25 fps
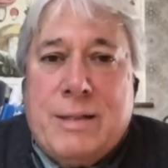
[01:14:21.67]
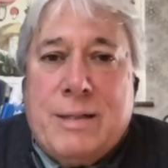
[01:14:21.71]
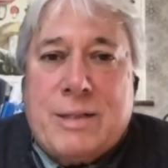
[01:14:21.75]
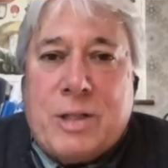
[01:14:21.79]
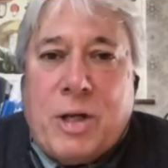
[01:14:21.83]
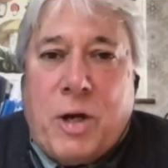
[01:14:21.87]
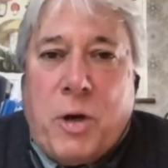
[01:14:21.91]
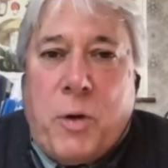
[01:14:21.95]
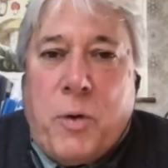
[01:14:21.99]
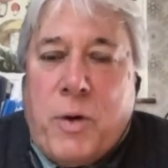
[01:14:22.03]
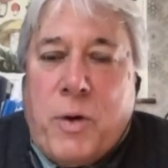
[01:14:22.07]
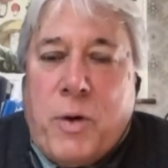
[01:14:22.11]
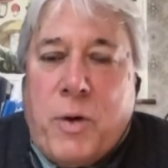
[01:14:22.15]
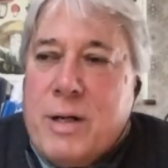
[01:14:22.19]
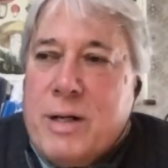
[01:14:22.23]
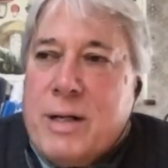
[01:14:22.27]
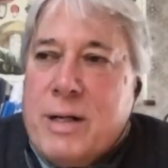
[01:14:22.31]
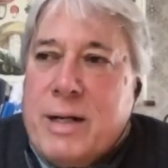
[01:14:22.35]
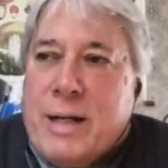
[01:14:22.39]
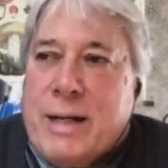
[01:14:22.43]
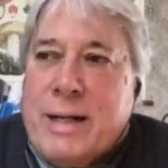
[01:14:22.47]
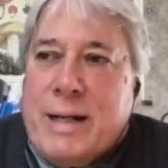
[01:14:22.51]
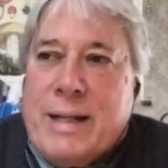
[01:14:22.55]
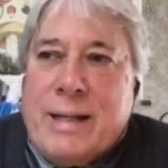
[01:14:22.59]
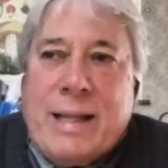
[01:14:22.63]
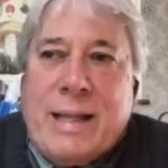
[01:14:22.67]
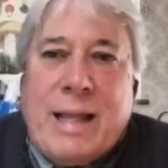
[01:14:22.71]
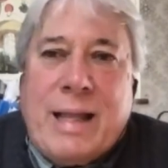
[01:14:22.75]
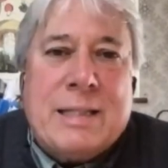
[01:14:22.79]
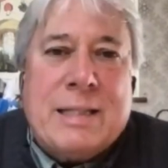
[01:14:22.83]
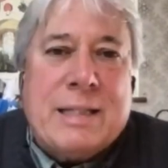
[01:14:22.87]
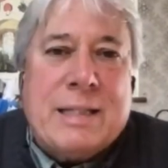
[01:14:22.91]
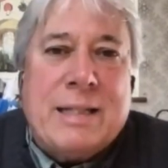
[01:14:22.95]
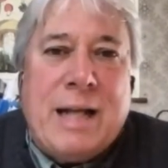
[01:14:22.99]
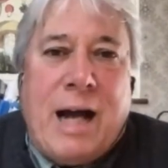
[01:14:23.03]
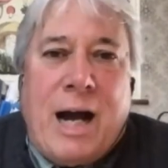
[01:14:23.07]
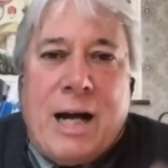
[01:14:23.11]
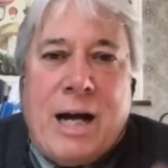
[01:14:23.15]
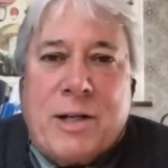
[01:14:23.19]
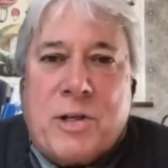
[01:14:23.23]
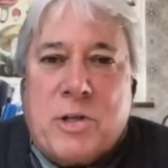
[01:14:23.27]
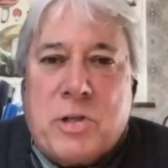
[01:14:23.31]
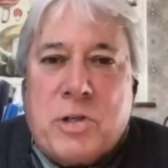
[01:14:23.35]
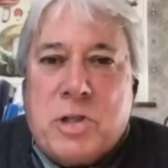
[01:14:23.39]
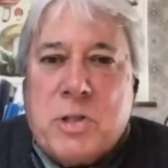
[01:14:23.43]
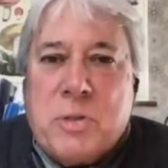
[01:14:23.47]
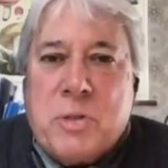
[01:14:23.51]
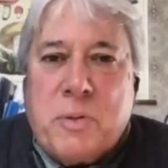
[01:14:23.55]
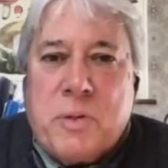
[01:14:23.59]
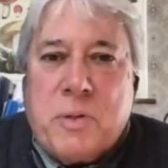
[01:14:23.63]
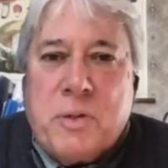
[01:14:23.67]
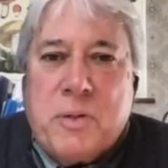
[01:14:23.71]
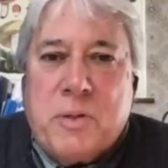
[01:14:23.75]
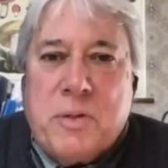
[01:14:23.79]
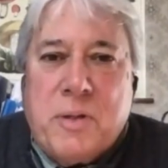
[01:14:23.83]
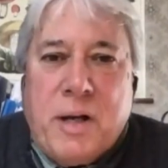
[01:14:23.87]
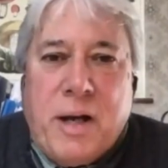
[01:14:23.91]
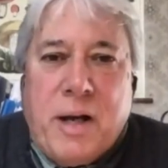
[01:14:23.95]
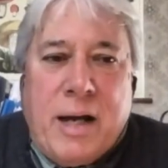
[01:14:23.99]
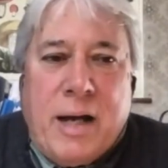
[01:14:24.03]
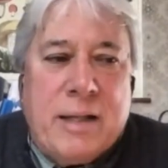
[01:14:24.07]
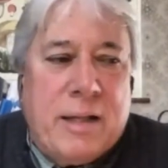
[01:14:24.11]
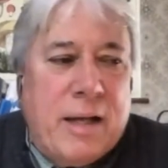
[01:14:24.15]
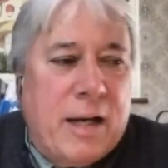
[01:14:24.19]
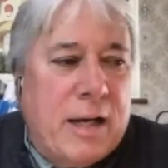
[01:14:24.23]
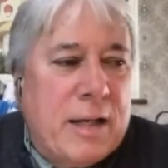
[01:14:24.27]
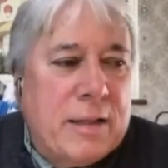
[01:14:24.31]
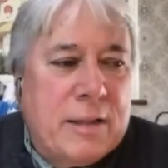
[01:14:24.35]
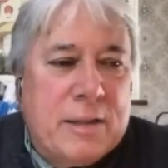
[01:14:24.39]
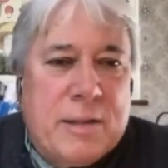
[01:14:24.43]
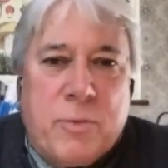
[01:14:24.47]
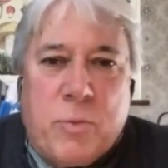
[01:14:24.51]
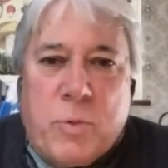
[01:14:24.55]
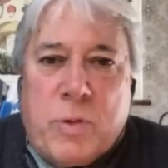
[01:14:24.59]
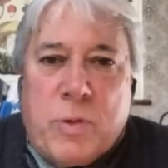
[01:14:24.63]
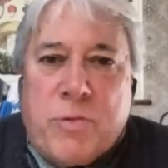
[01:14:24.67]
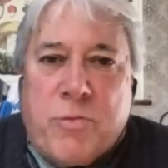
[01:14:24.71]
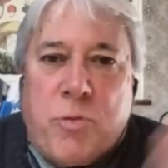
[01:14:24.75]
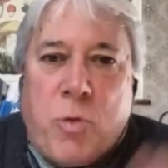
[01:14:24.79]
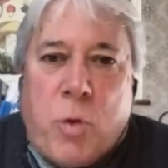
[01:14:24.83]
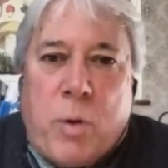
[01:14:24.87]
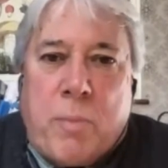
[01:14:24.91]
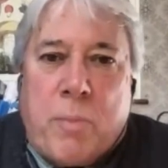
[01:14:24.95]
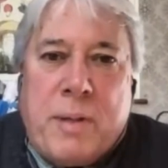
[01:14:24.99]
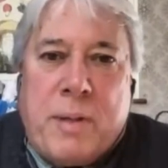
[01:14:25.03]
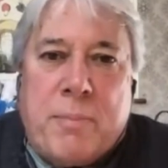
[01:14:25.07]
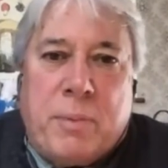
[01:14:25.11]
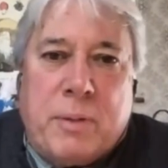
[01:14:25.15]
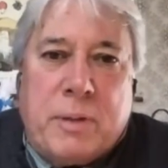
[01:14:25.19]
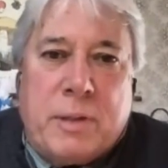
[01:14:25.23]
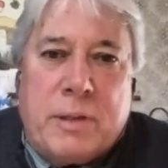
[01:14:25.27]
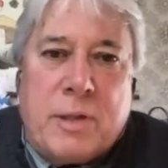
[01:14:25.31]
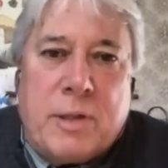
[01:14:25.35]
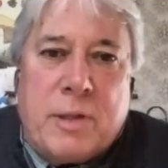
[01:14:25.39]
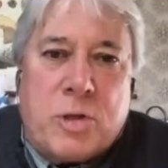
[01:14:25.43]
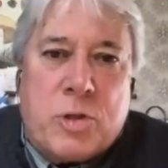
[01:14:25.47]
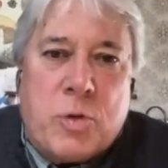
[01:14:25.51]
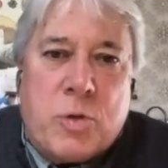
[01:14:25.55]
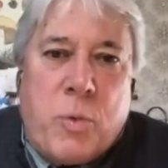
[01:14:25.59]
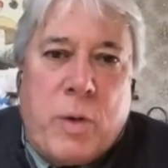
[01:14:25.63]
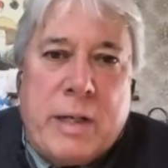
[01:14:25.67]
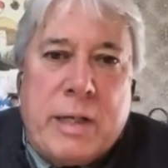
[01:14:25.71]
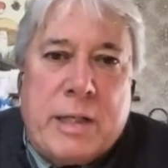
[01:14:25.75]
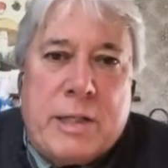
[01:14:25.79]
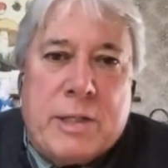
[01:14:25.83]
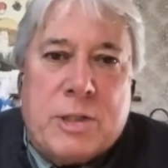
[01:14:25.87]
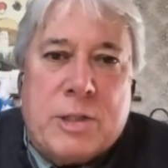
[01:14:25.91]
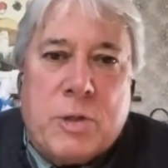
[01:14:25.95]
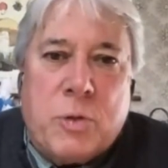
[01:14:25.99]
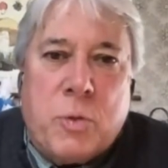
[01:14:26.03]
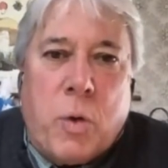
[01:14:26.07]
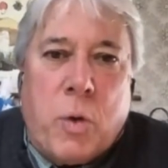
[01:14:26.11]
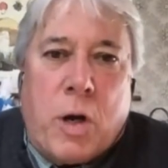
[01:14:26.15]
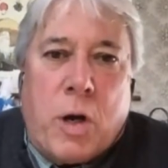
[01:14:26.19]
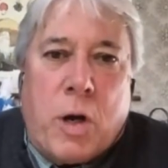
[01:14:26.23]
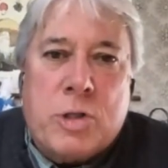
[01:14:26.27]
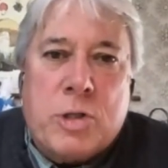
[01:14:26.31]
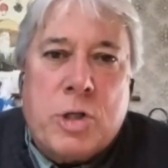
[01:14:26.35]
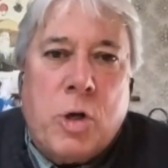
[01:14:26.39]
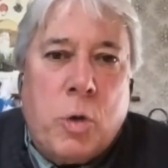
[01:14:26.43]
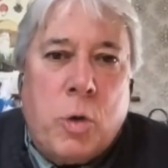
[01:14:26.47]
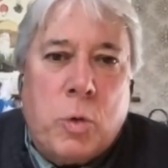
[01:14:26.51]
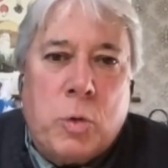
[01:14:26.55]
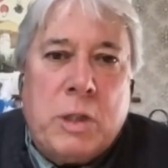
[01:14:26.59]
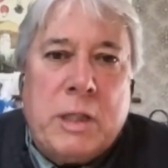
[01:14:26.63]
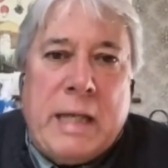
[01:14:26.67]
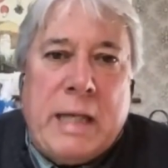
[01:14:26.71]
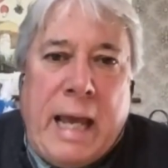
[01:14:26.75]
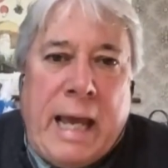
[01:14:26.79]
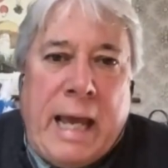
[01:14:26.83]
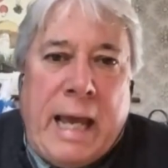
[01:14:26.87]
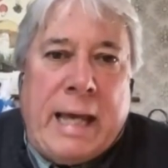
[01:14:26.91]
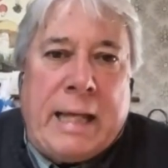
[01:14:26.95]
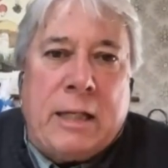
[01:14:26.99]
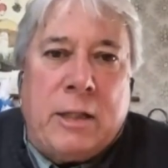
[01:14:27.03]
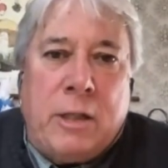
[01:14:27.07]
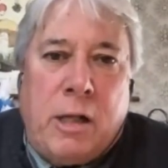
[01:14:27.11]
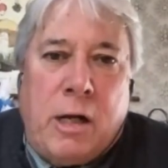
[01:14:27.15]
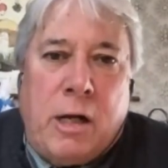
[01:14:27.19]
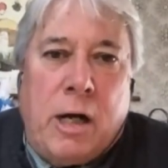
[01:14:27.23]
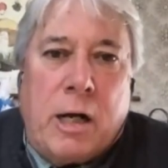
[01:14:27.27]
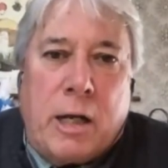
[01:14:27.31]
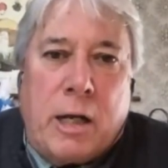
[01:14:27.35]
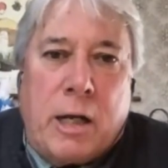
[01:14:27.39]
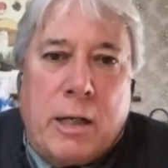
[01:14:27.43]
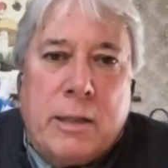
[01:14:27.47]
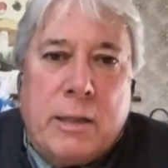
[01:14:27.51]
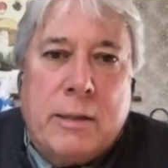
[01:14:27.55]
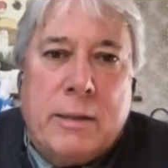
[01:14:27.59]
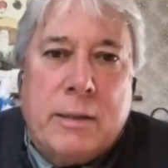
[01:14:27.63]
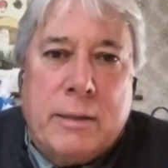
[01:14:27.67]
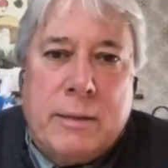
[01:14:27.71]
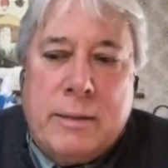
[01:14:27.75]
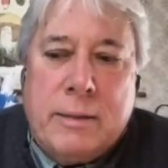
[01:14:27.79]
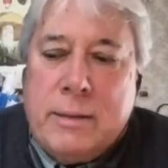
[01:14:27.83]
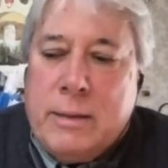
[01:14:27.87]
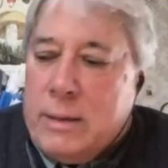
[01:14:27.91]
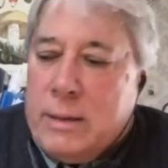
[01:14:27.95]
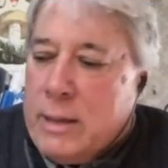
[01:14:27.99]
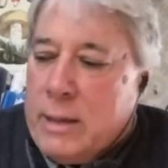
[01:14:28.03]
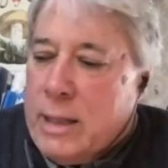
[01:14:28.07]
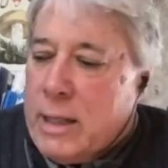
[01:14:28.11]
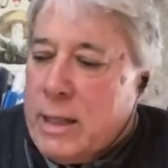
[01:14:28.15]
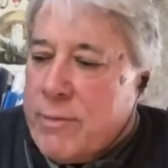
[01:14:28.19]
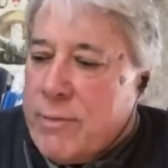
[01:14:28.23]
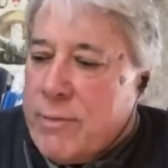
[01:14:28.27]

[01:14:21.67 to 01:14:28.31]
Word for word: So, uh, and that's an honor to, I, I, live with four people in their 20s who are totally analog. Like